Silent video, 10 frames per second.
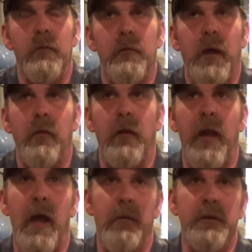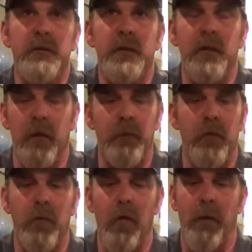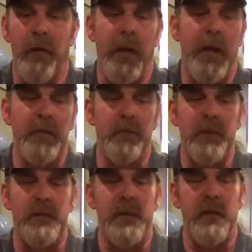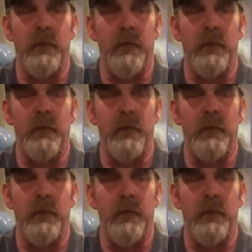Our lab is, if you go by the ASBC,